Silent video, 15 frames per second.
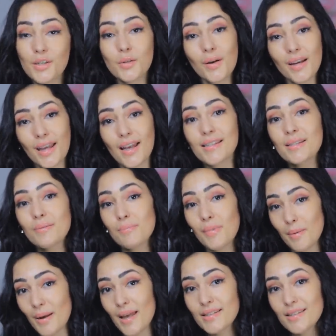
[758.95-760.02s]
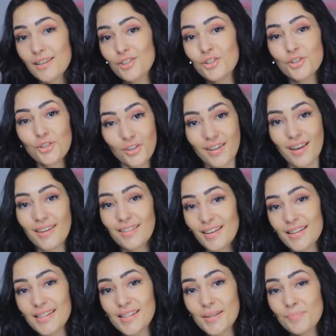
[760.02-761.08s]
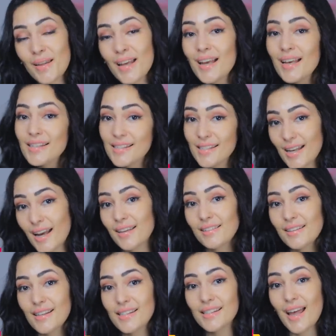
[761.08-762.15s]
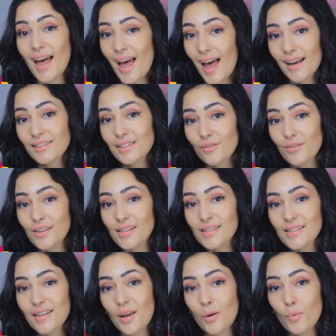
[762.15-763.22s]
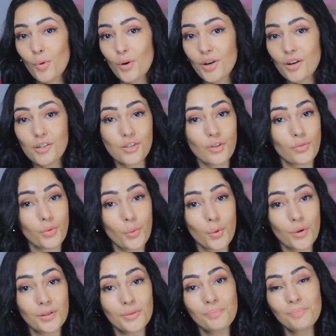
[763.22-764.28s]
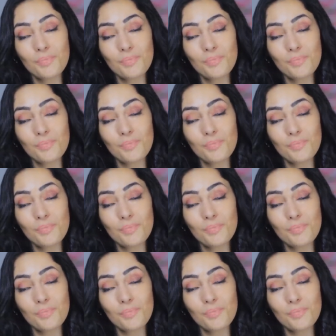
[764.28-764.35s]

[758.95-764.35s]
So I guess my message today is, scientists, activists, and workers of the world,